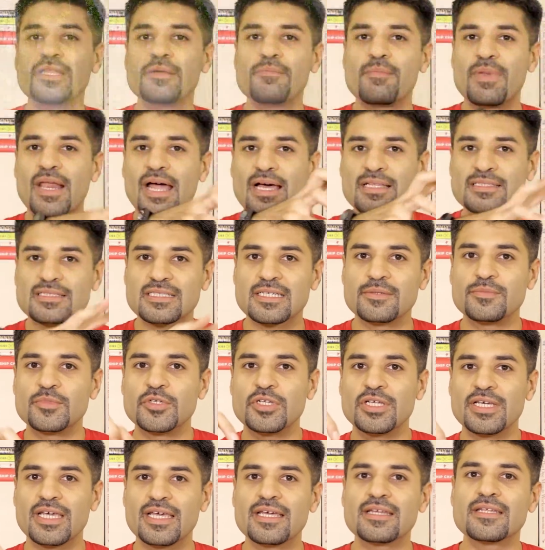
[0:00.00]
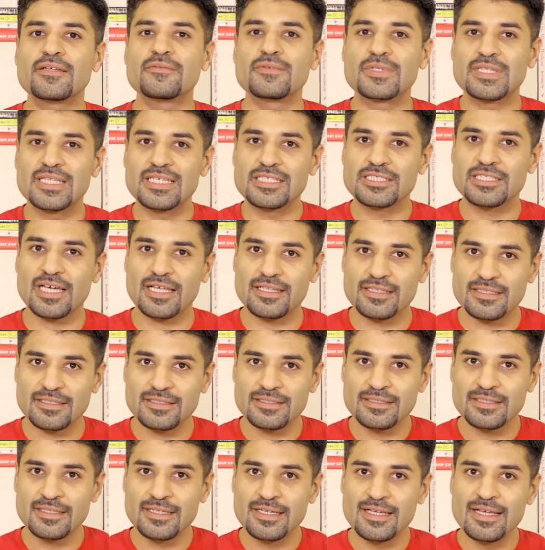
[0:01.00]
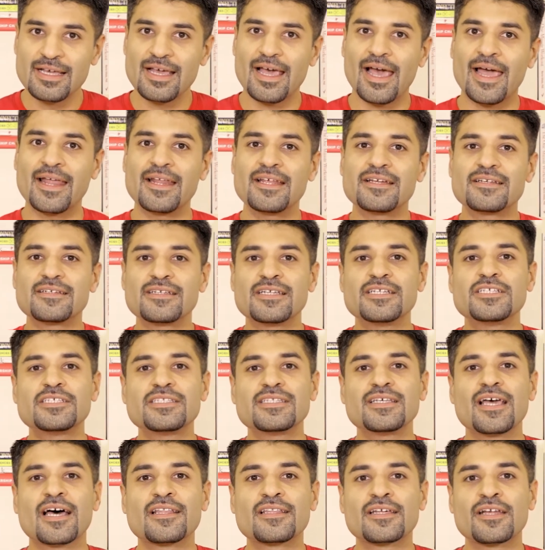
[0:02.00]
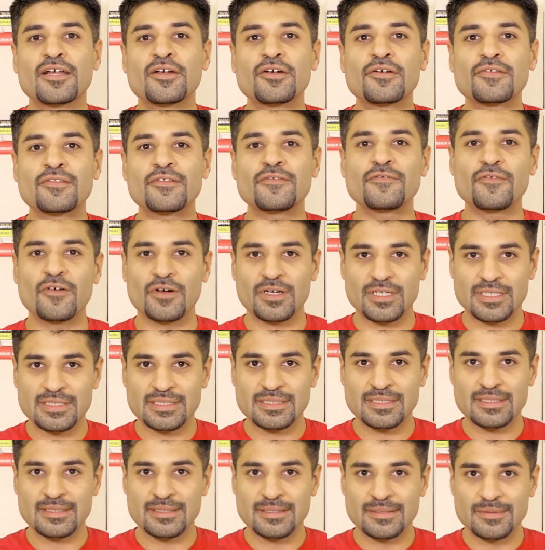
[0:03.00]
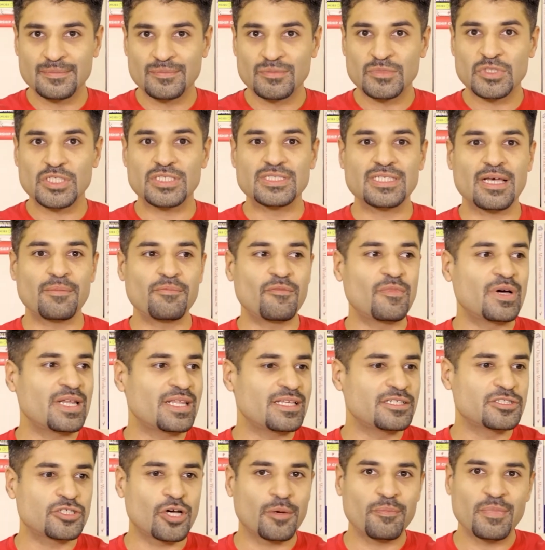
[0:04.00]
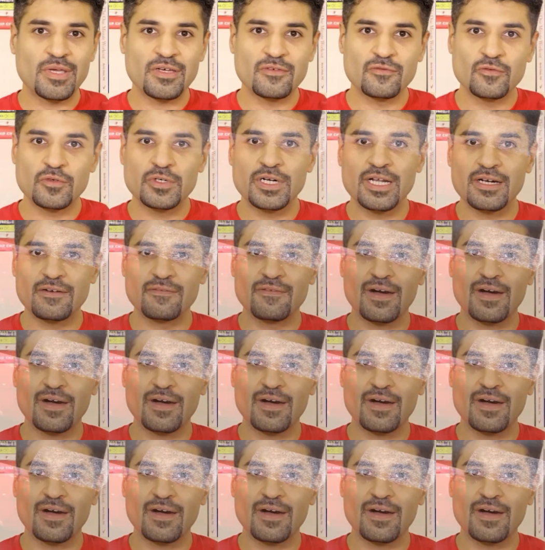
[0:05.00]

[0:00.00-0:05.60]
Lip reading: the plants communicated with each other and it reached the other end of the forest. So somebody chopping wood at